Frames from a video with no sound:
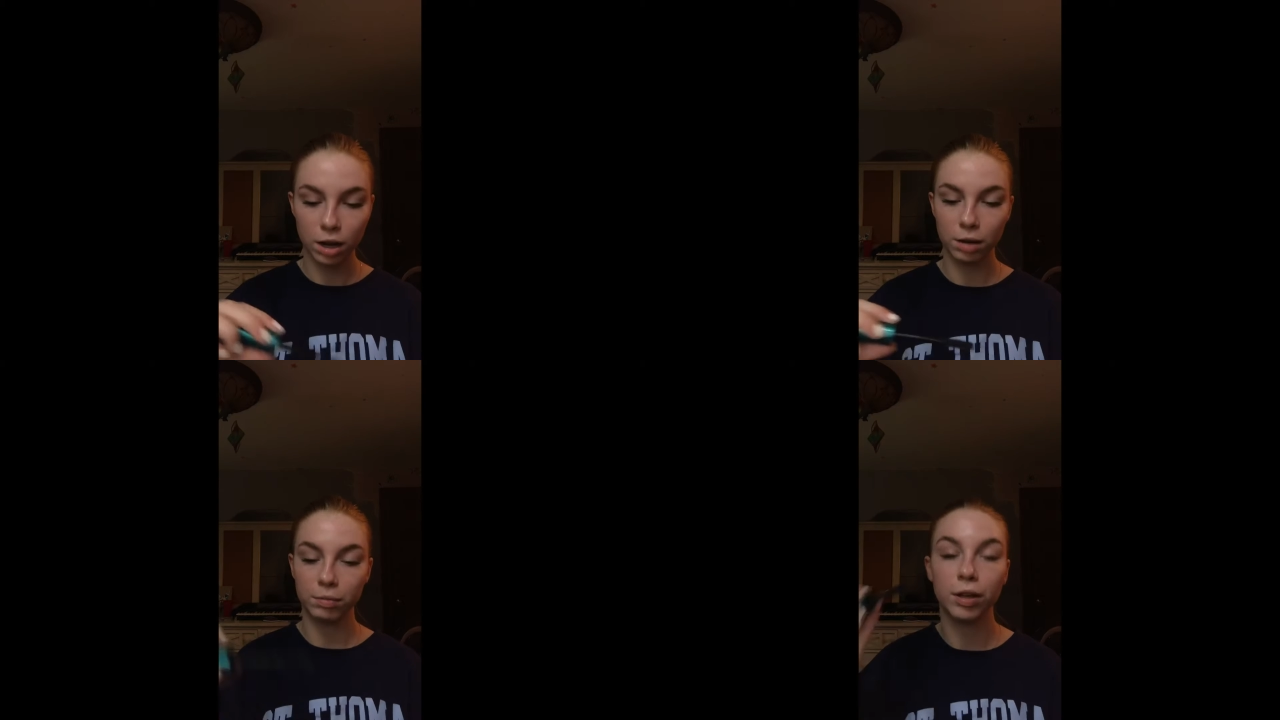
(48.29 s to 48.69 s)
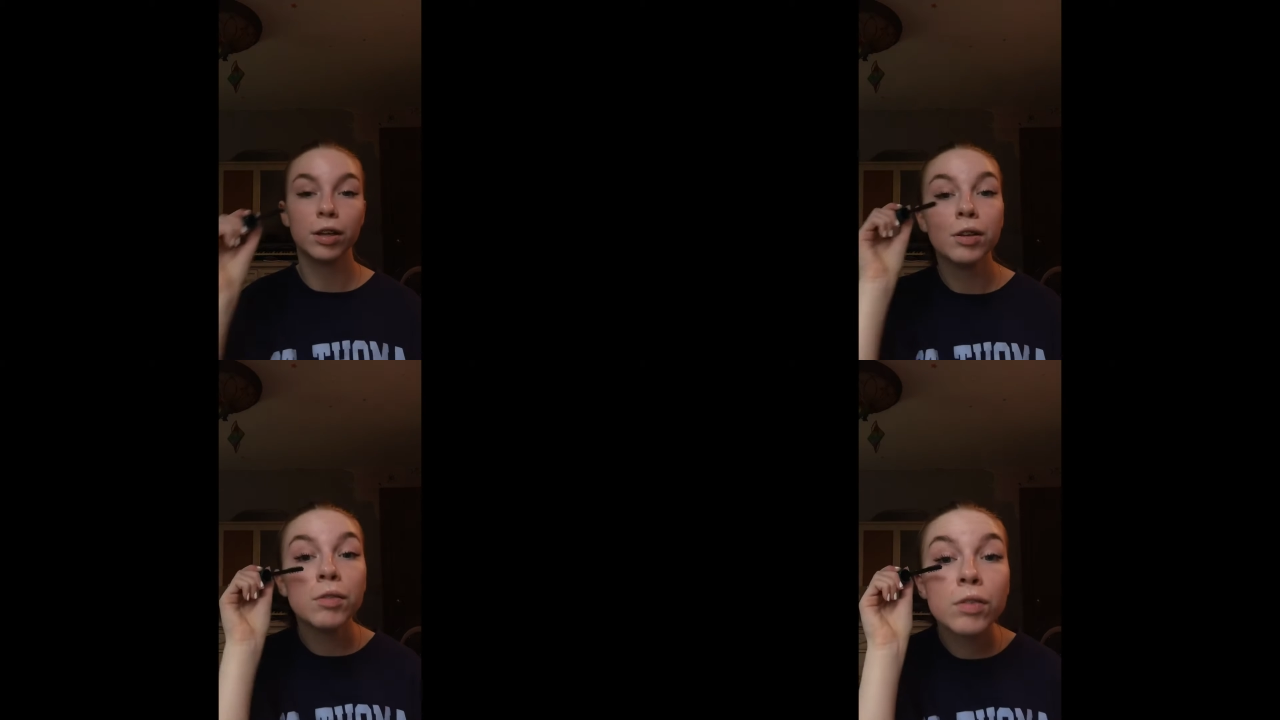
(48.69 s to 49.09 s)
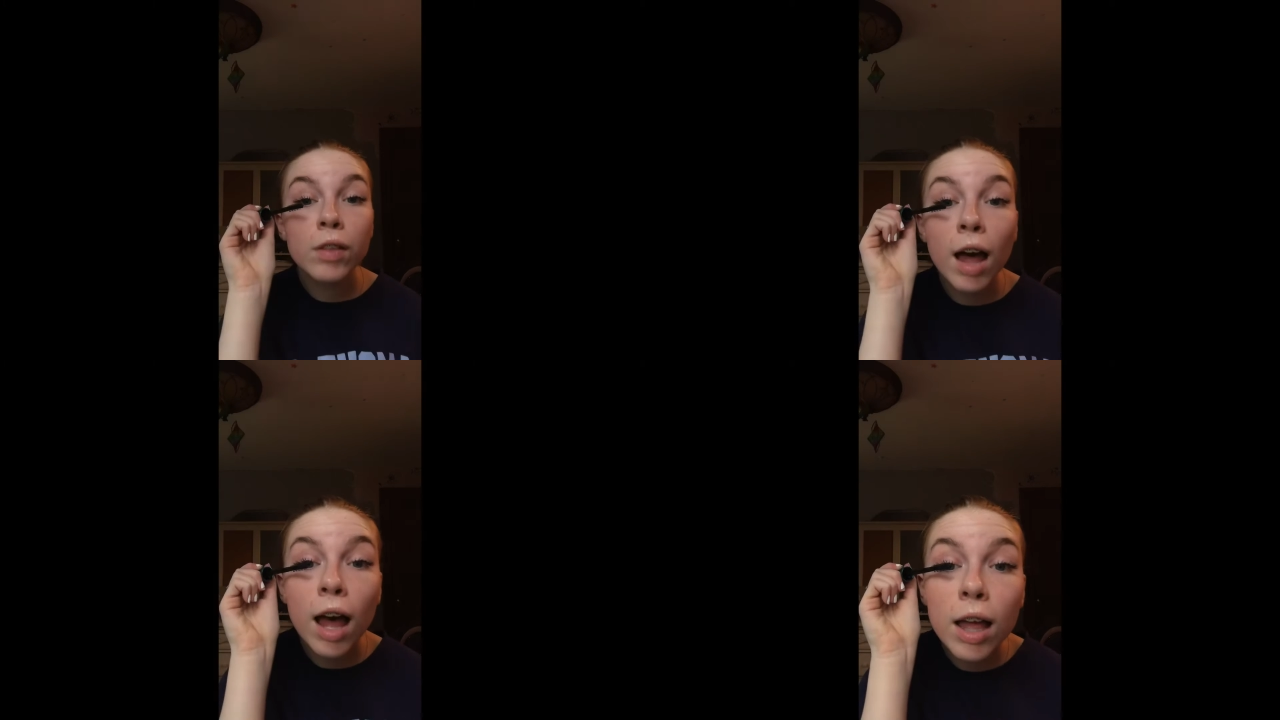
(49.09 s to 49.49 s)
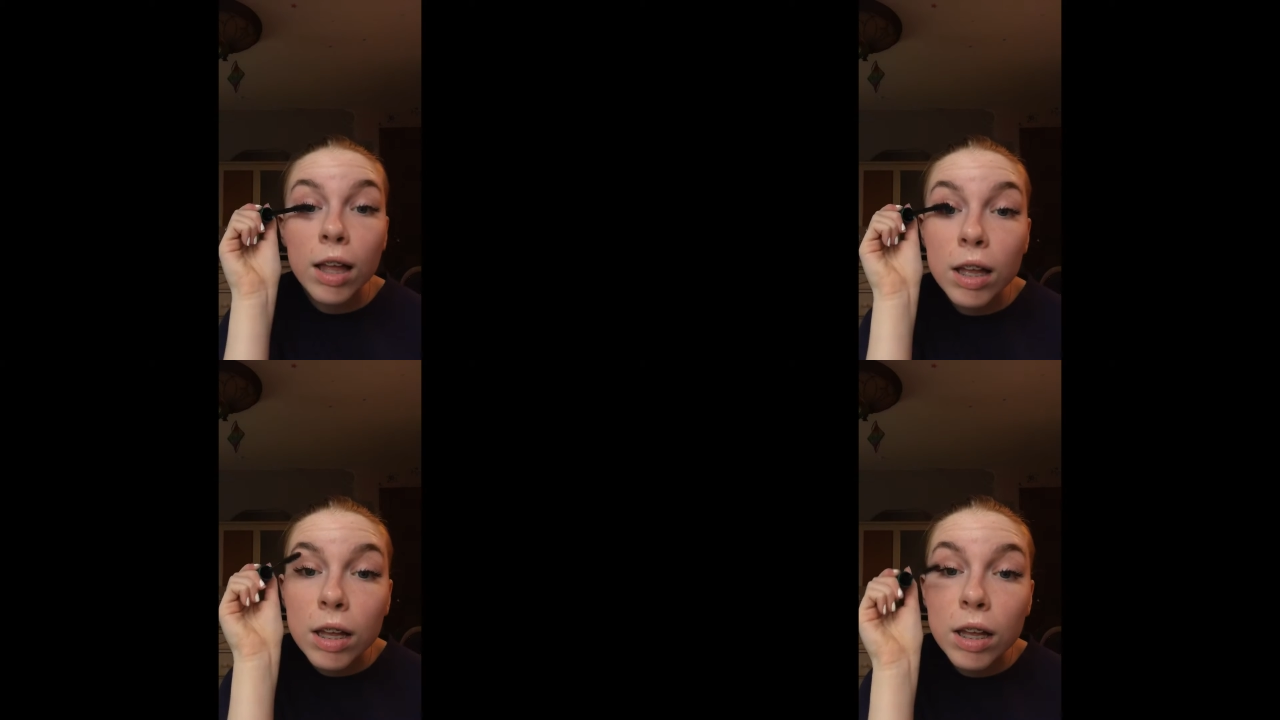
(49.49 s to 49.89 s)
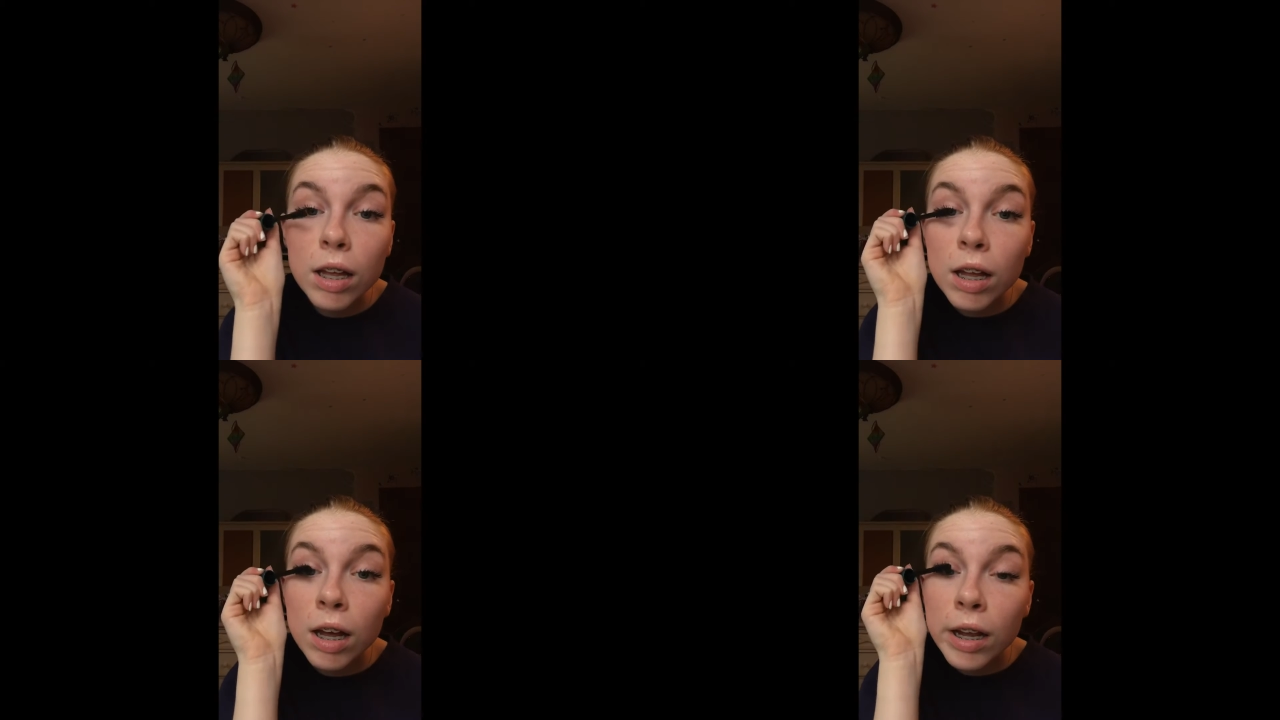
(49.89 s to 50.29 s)
I'm going to use that
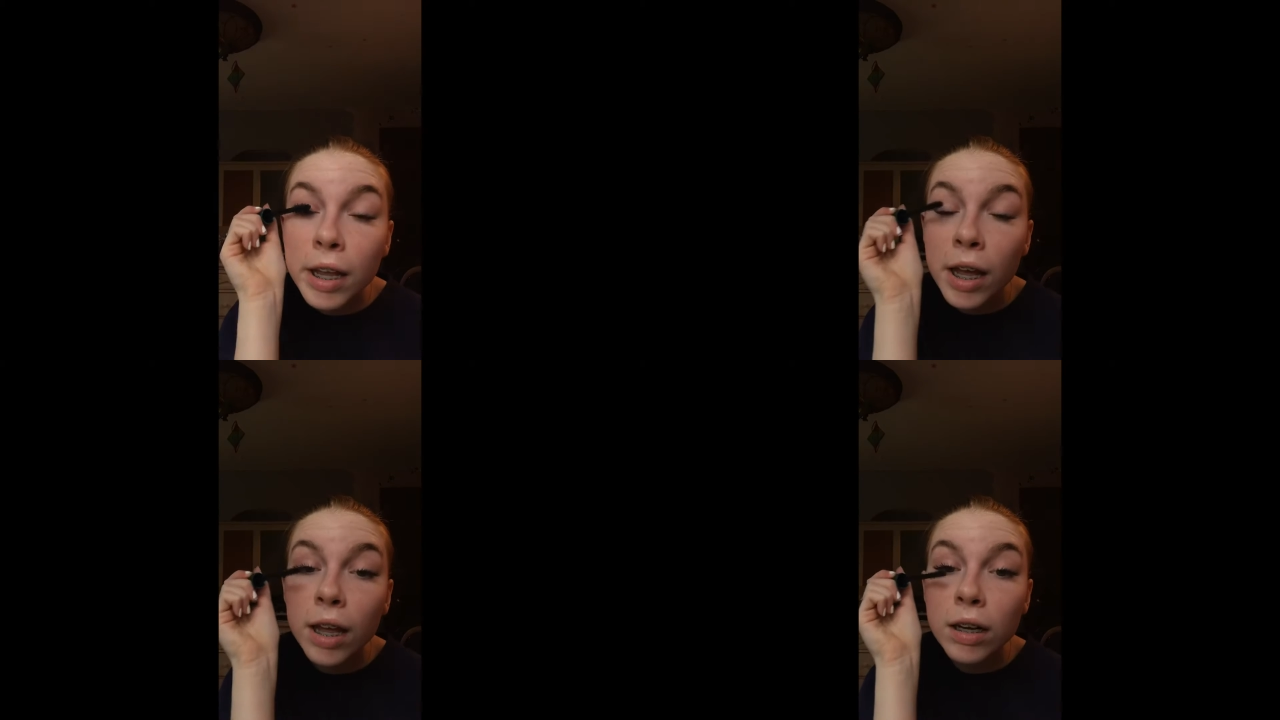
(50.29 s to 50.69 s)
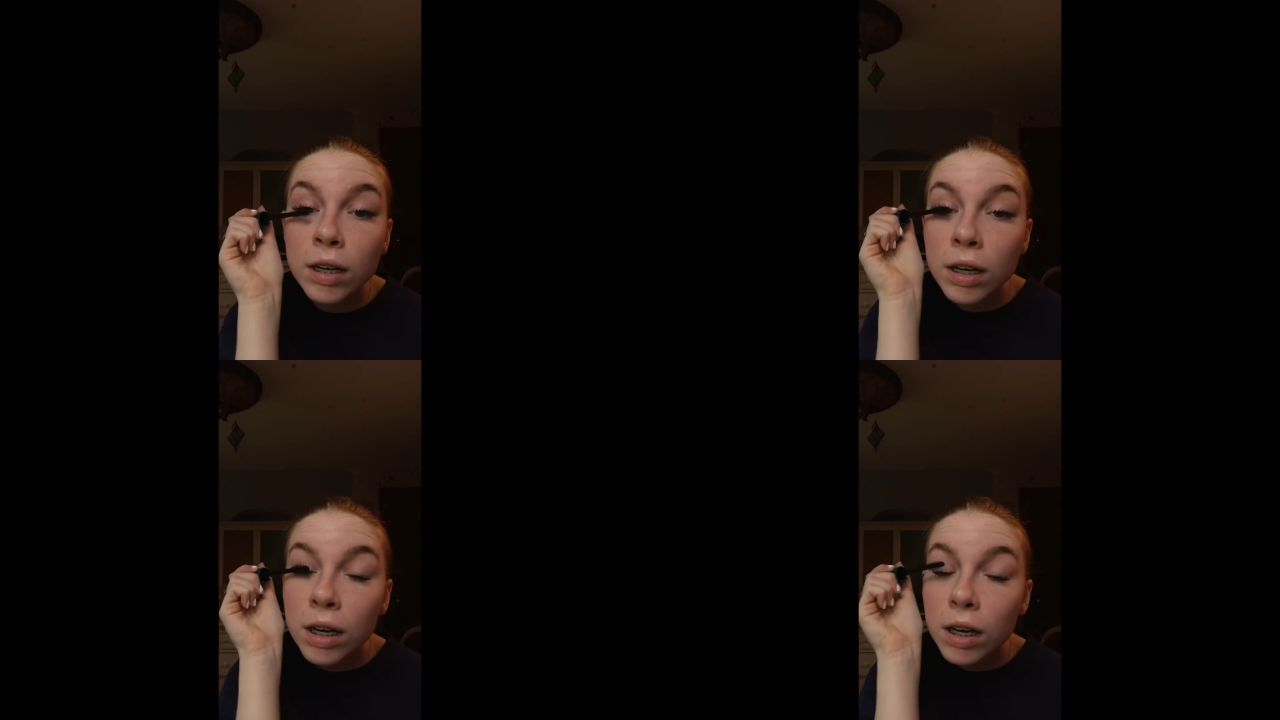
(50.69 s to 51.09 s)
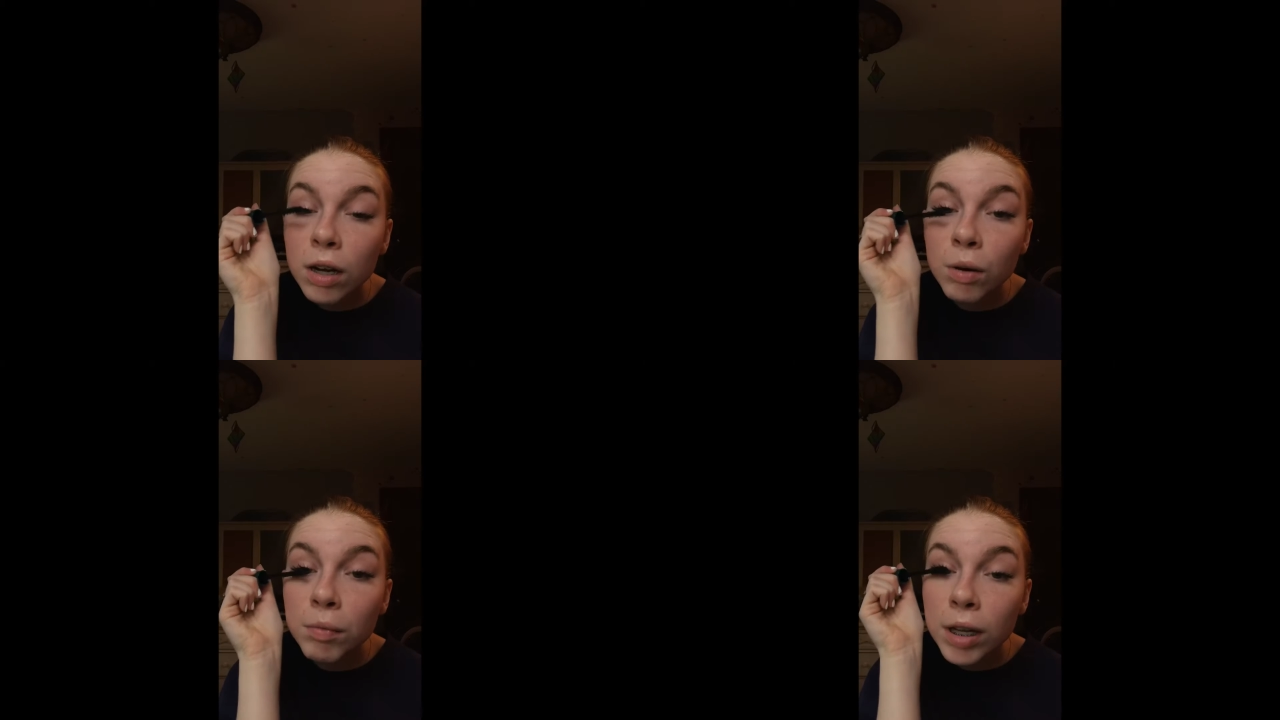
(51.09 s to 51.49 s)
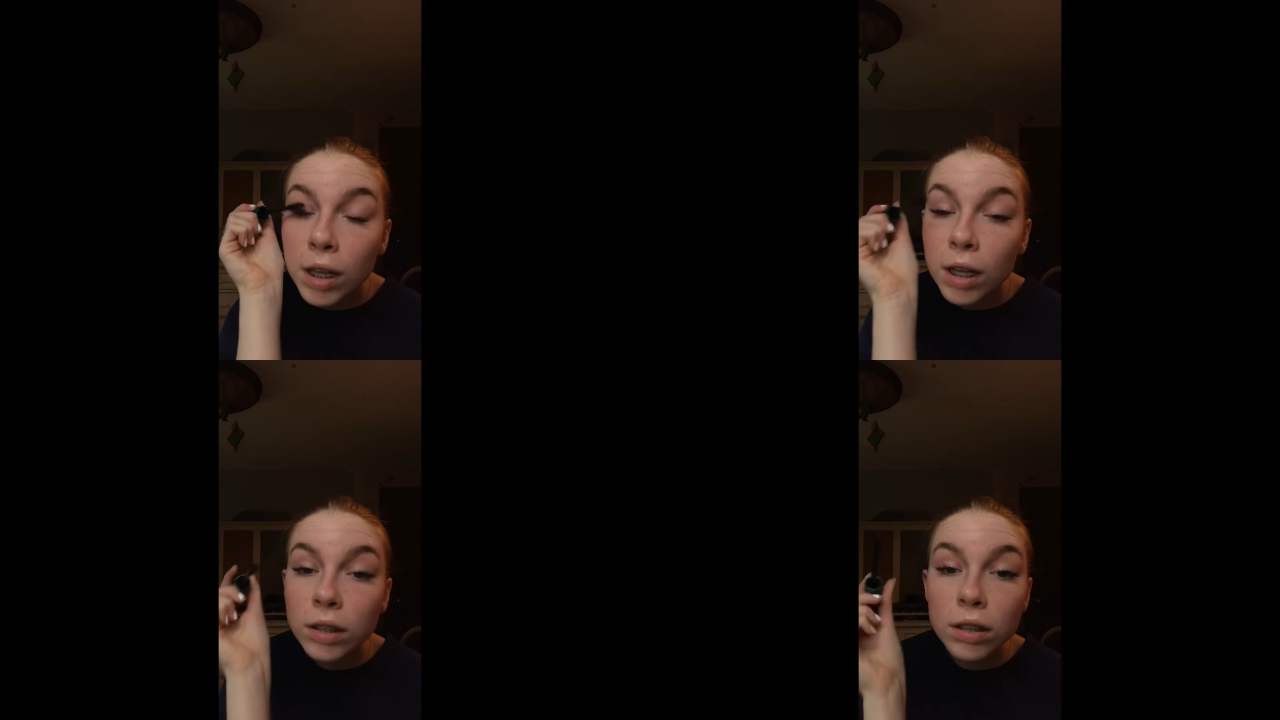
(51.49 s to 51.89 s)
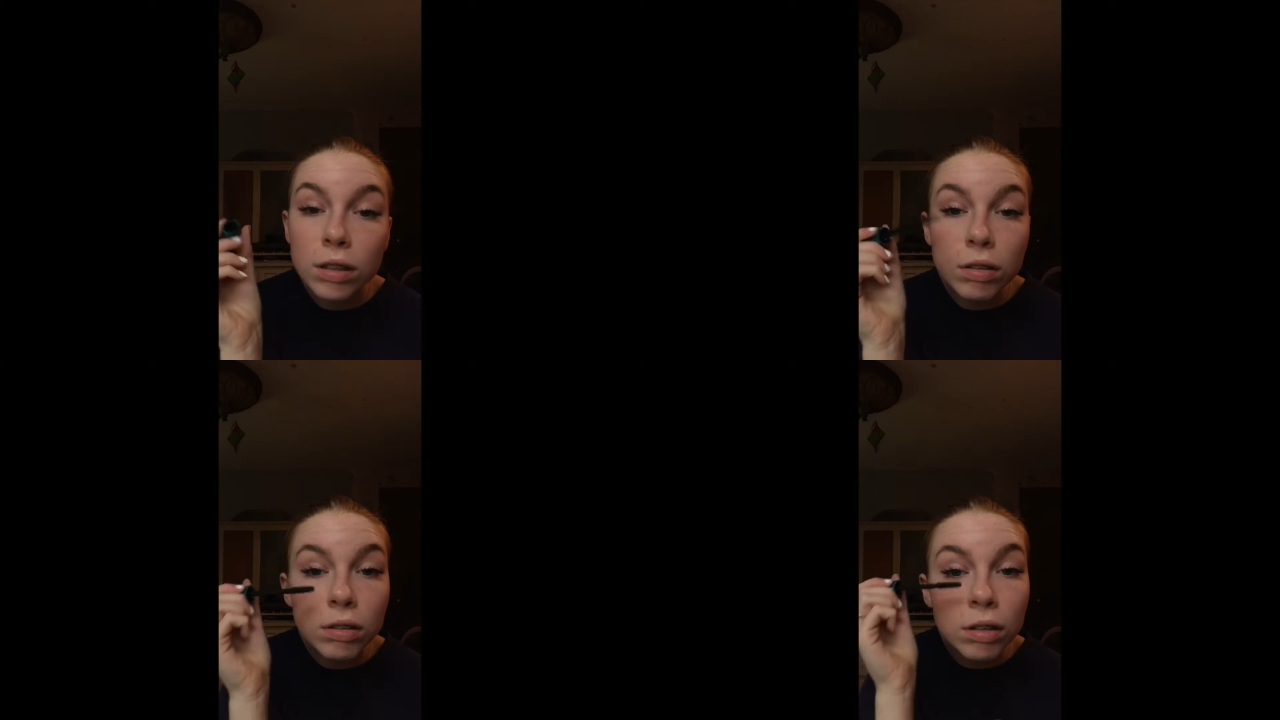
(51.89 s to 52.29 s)
again to coat my
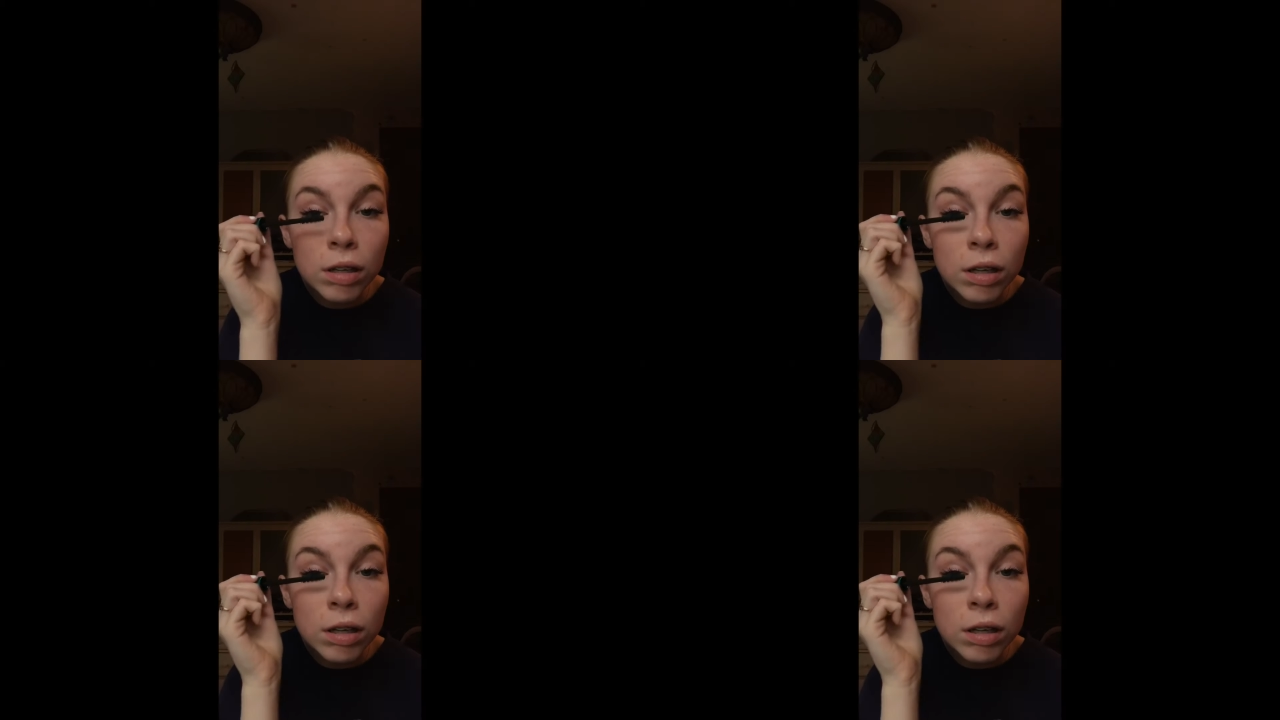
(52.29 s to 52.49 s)
lashes.